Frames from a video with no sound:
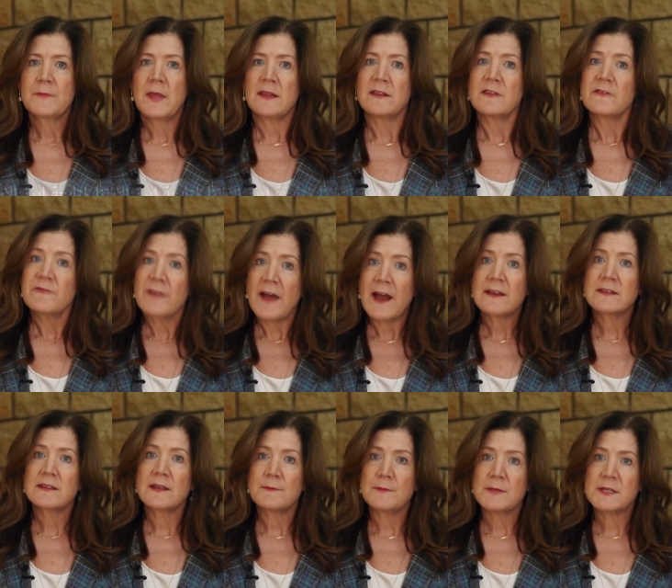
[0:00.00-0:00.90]
And the fact
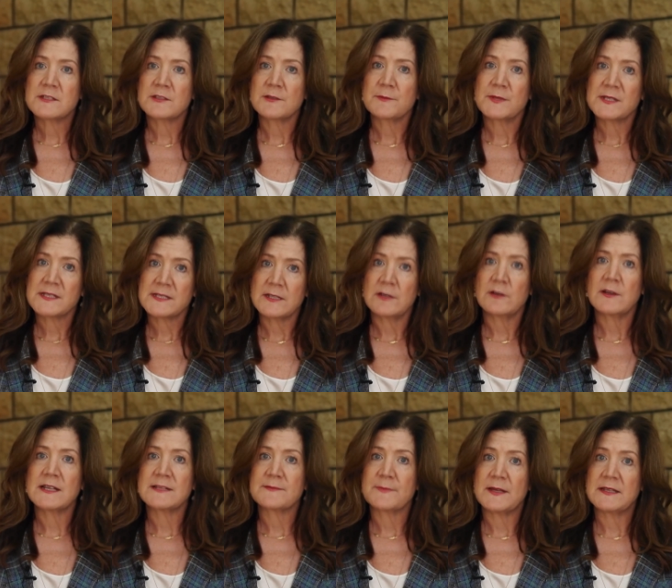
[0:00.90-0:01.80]
that Mr. Baasil
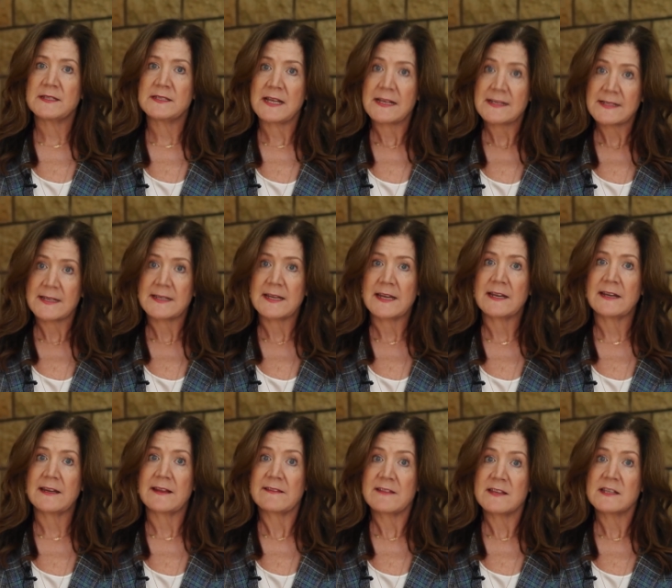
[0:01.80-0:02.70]
has been
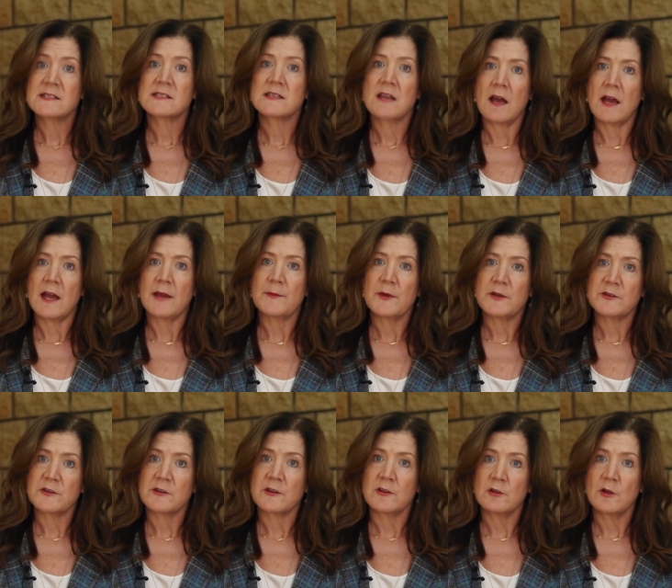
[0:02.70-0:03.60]
designated at this time
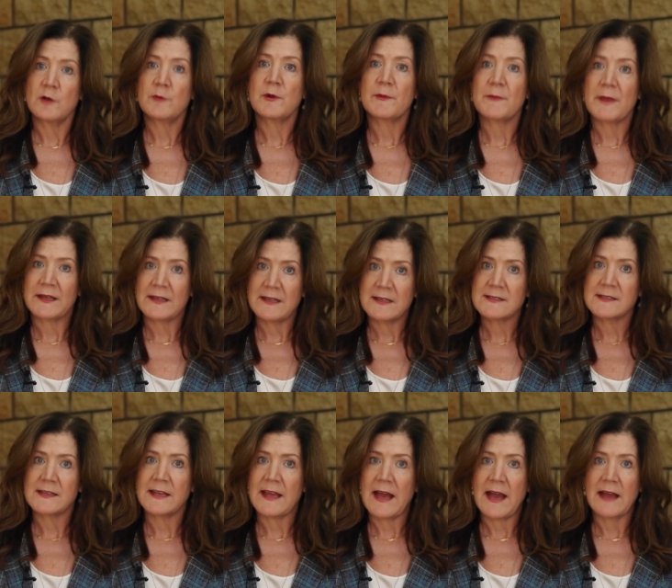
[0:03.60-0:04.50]
under the Global
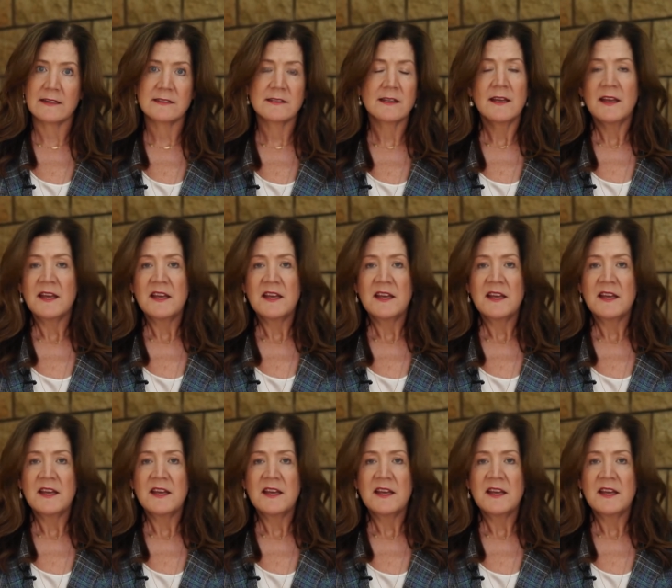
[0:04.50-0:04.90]
Magnitsky Act